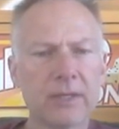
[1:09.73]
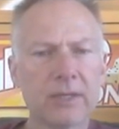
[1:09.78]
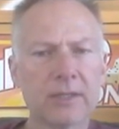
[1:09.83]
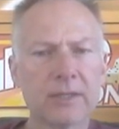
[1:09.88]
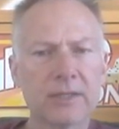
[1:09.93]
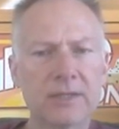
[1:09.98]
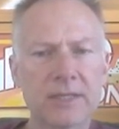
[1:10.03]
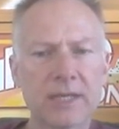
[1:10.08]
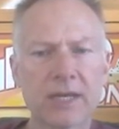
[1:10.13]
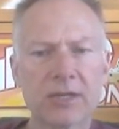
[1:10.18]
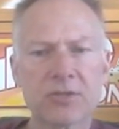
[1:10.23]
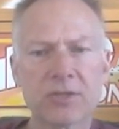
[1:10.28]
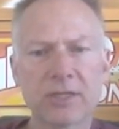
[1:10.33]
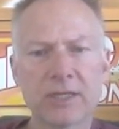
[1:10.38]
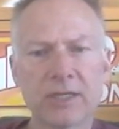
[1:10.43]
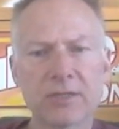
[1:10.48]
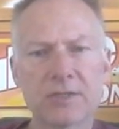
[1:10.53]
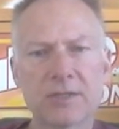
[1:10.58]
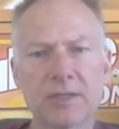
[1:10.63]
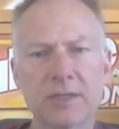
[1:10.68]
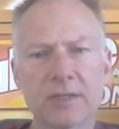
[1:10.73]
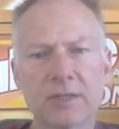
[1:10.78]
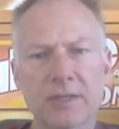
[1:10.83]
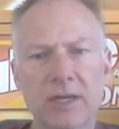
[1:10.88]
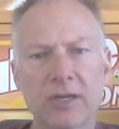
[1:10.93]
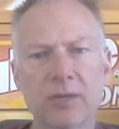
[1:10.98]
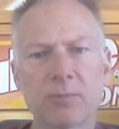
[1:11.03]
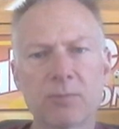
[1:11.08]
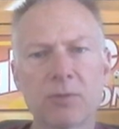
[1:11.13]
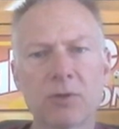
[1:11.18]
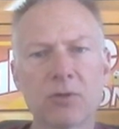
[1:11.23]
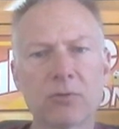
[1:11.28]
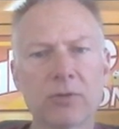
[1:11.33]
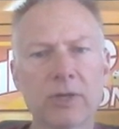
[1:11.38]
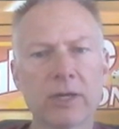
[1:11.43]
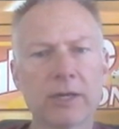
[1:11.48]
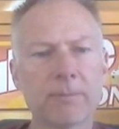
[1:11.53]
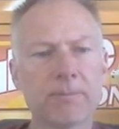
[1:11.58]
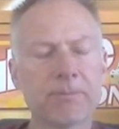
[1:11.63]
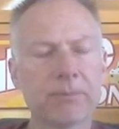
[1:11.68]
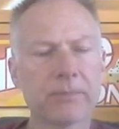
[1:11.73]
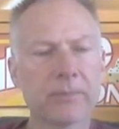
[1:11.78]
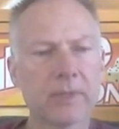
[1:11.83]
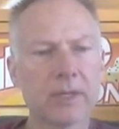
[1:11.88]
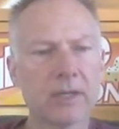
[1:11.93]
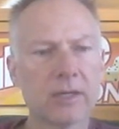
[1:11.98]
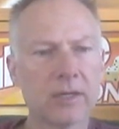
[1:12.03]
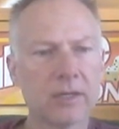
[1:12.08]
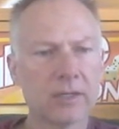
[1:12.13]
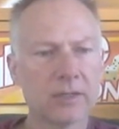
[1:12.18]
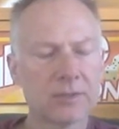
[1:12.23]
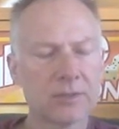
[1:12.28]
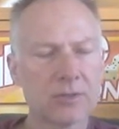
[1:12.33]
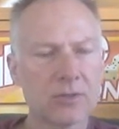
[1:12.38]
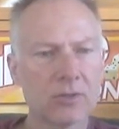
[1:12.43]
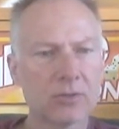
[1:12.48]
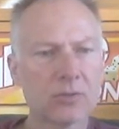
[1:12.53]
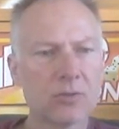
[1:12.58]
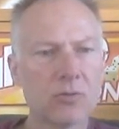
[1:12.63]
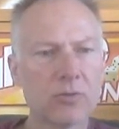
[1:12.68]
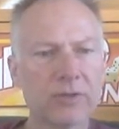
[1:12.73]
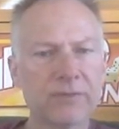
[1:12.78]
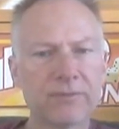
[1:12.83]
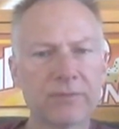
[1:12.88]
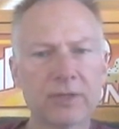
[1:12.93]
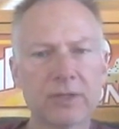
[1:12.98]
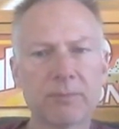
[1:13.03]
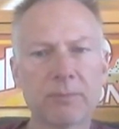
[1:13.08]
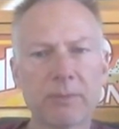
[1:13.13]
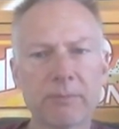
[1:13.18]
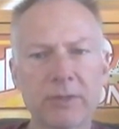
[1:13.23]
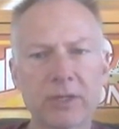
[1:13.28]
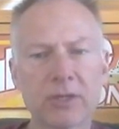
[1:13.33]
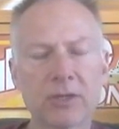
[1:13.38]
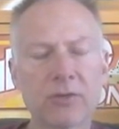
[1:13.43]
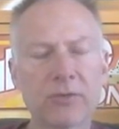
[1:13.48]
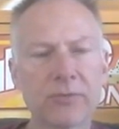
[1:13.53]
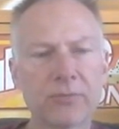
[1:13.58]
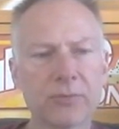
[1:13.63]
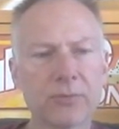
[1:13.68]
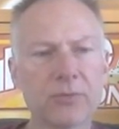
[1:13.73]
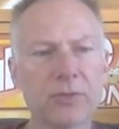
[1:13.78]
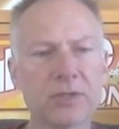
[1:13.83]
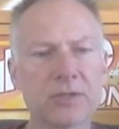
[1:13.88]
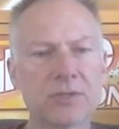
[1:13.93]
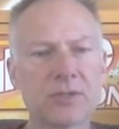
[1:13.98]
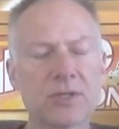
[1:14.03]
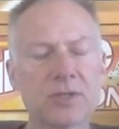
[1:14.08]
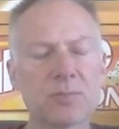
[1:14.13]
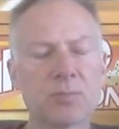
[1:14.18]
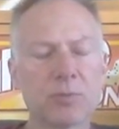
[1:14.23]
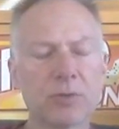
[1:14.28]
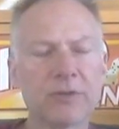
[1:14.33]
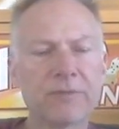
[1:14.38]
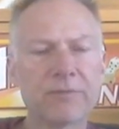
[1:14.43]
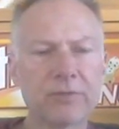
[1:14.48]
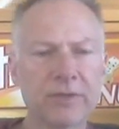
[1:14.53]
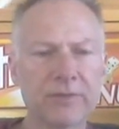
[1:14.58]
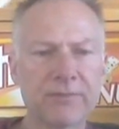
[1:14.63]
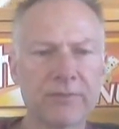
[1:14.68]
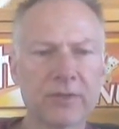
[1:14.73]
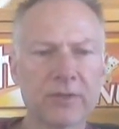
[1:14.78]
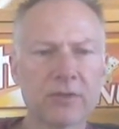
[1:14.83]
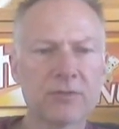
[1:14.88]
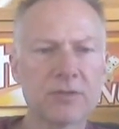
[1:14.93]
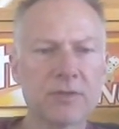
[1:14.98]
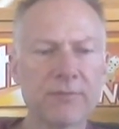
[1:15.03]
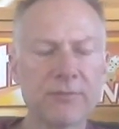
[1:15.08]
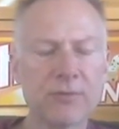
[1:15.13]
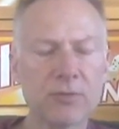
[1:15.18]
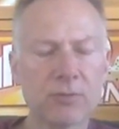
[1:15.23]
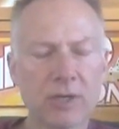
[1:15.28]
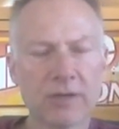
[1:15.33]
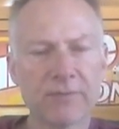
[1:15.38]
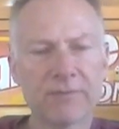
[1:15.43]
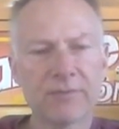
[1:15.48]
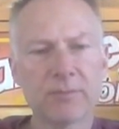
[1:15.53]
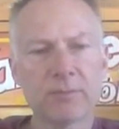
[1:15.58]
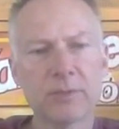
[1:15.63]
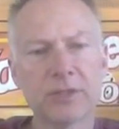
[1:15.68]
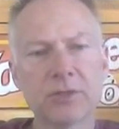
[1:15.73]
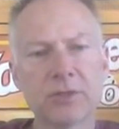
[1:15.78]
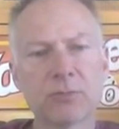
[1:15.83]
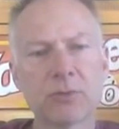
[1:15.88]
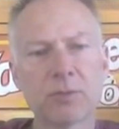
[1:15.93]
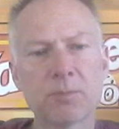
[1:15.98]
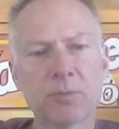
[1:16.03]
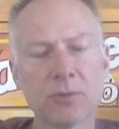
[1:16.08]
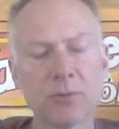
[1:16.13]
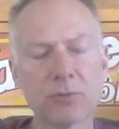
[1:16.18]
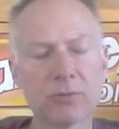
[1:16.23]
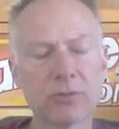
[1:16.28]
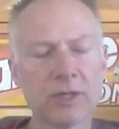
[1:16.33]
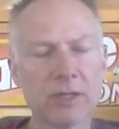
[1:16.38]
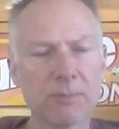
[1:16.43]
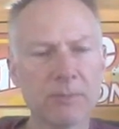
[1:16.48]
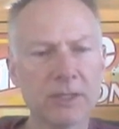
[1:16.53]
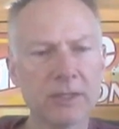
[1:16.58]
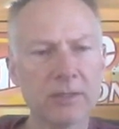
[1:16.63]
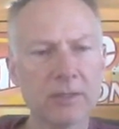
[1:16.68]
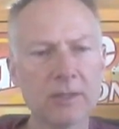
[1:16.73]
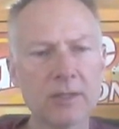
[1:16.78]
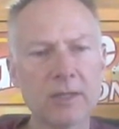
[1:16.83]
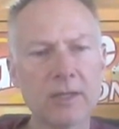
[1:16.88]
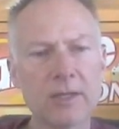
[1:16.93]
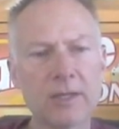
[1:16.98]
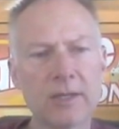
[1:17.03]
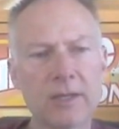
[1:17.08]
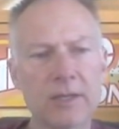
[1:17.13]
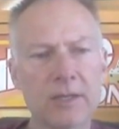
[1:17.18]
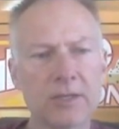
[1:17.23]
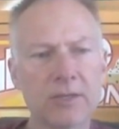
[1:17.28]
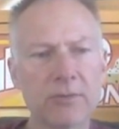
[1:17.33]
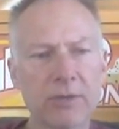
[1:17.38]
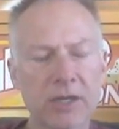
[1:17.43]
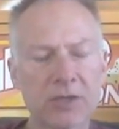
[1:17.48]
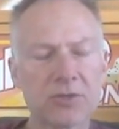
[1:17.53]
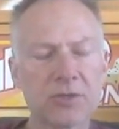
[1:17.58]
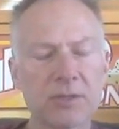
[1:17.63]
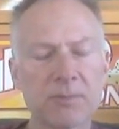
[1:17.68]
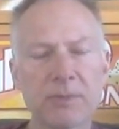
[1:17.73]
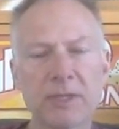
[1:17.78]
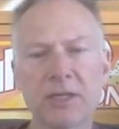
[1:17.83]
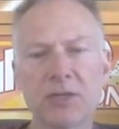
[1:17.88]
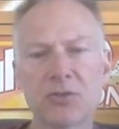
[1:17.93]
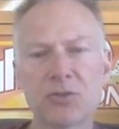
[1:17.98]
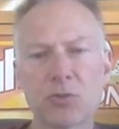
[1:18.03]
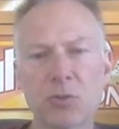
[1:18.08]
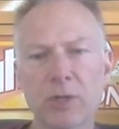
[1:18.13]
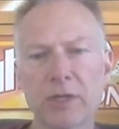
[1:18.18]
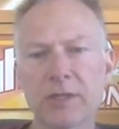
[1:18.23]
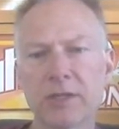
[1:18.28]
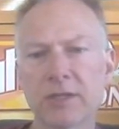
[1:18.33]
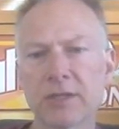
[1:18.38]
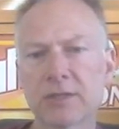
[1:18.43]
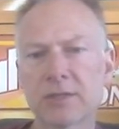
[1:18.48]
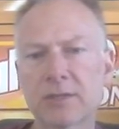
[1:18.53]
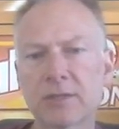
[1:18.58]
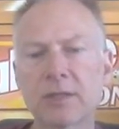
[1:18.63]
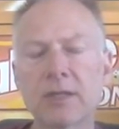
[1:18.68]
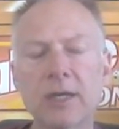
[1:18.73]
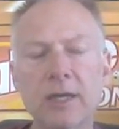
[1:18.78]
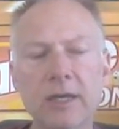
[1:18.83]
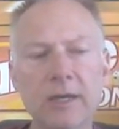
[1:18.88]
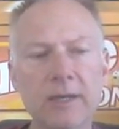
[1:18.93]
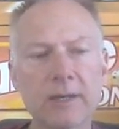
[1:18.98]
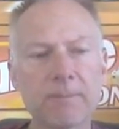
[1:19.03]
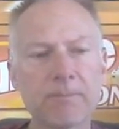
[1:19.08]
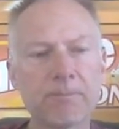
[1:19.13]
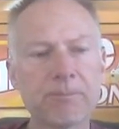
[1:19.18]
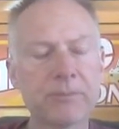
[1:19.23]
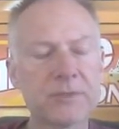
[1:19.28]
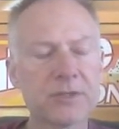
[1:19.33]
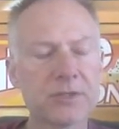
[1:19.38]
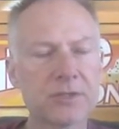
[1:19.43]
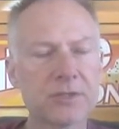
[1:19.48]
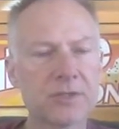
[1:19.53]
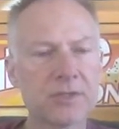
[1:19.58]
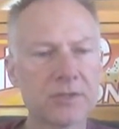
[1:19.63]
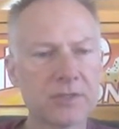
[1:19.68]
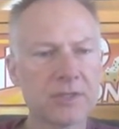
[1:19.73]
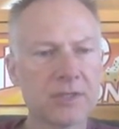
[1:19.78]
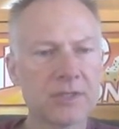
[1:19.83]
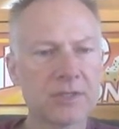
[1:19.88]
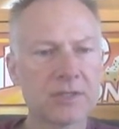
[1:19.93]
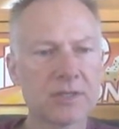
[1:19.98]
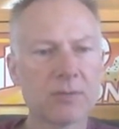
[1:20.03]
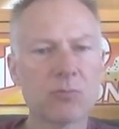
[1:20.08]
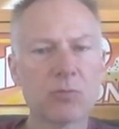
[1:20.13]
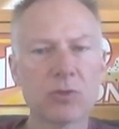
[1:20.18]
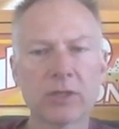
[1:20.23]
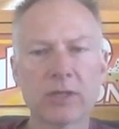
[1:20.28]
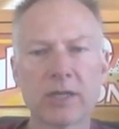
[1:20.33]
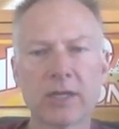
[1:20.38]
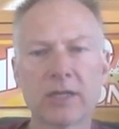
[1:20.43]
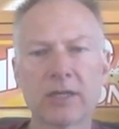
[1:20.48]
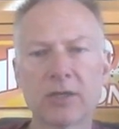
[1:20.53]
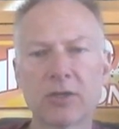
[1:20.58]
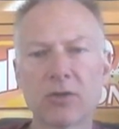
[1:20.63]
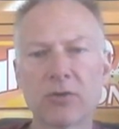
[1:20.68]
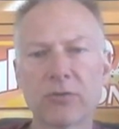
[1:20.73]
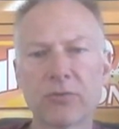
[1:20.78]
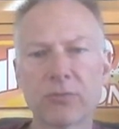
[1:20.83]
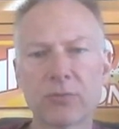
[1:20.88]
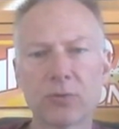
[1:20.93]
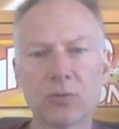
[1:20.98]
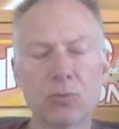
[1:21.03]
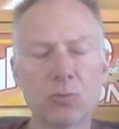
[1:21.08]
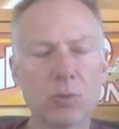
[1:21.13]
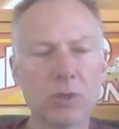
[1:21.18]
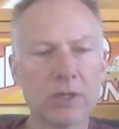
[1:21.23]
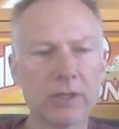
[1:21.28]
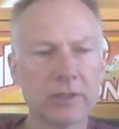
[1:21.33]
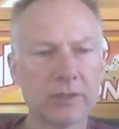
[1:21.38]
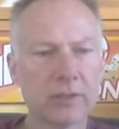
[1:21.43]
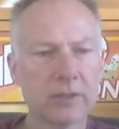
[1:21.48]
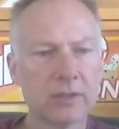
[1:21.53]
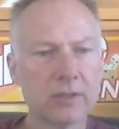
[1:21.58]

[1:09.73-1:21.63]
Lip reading: this actually is the entire program. It's called Coin Flip. I'm going to go through this just briefly. For those of you not familiar with programming, you actually may enjoy this, just to see someone kind of go through what